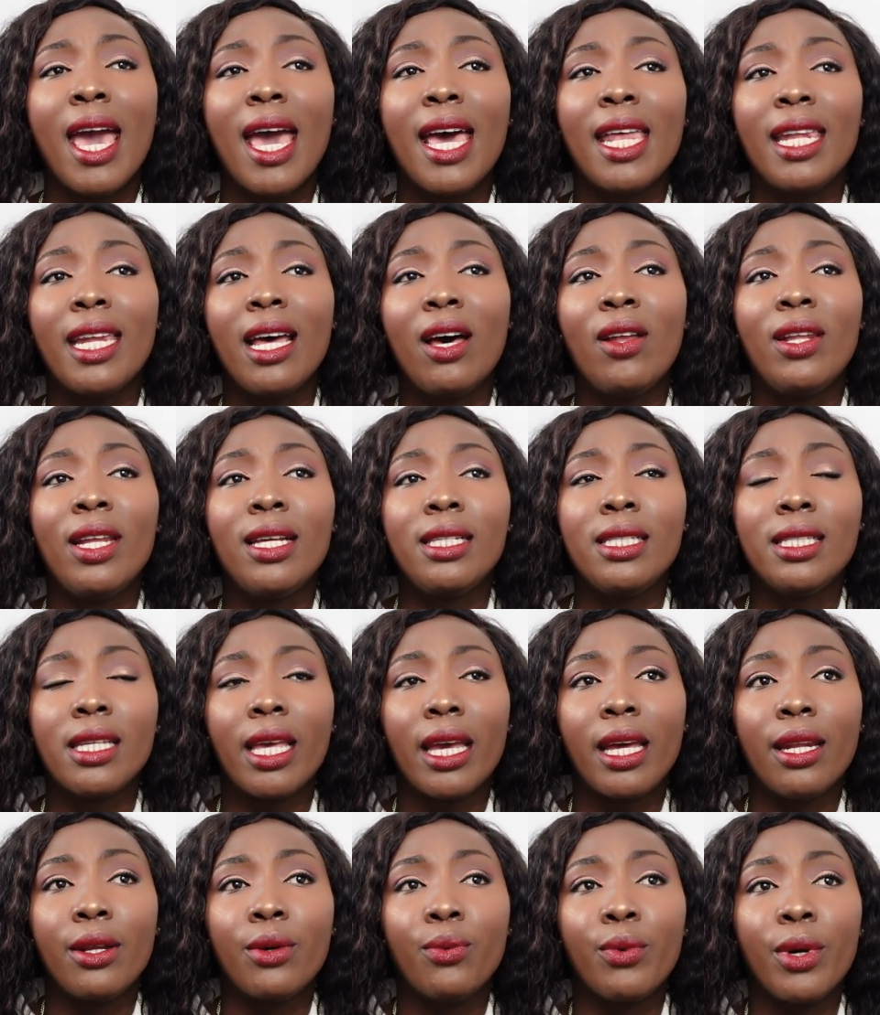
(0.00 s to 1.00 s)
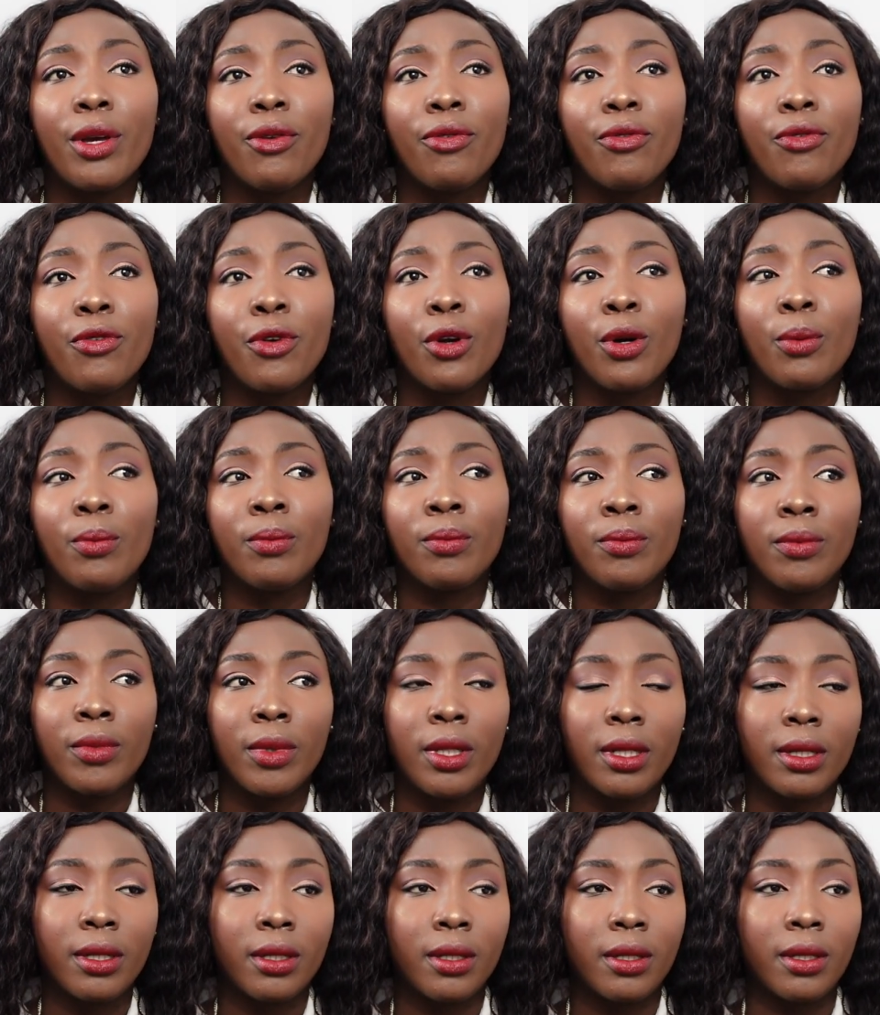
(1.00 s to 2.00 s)
And now let's get away from
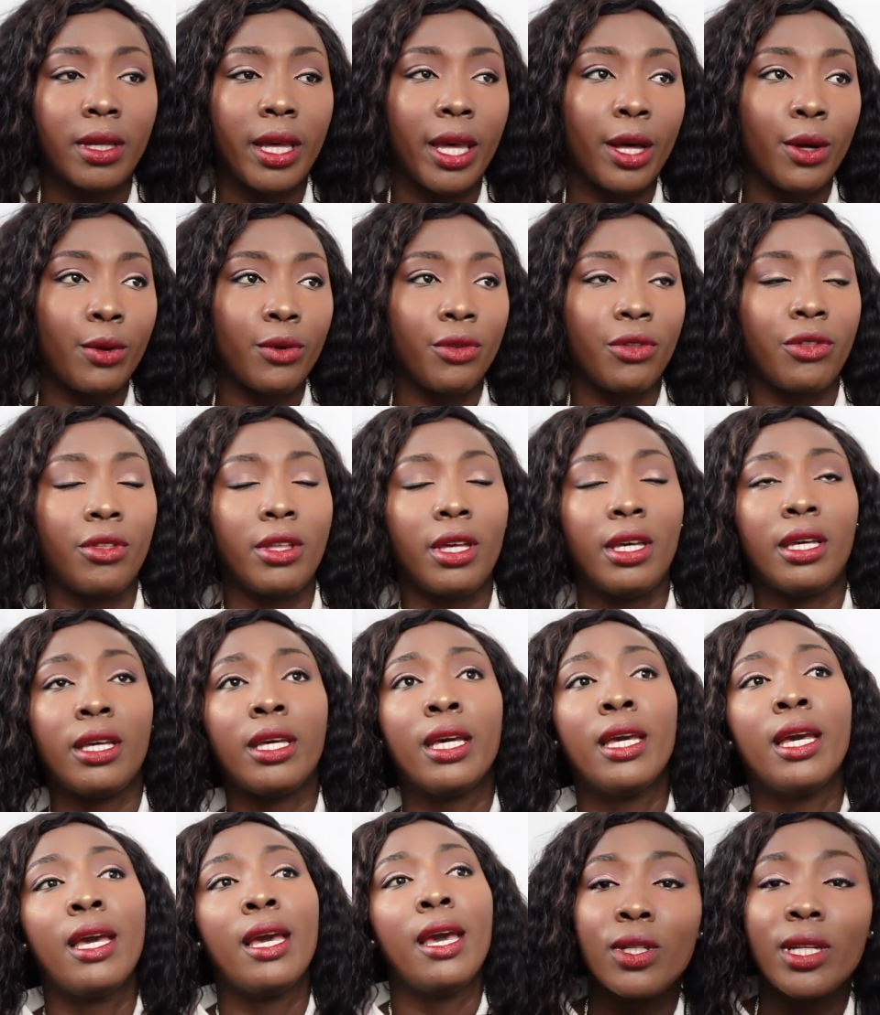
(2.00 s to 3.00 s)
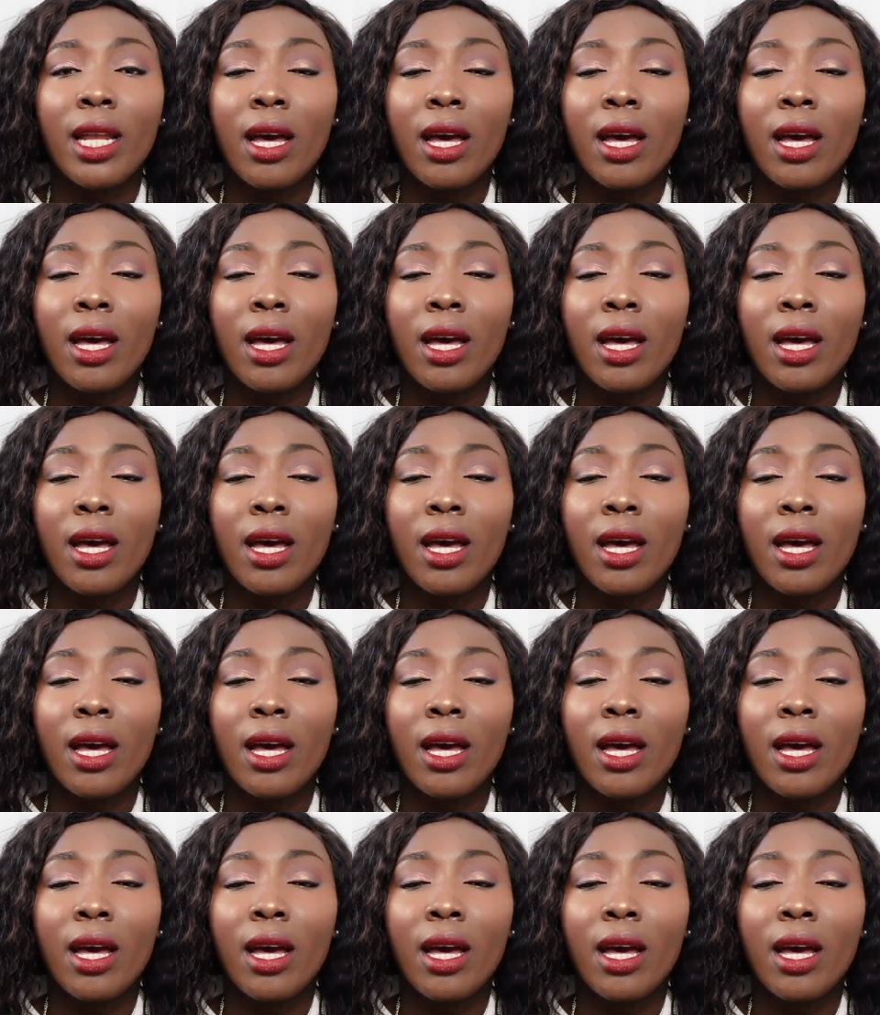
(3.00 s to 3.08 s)
the health thing.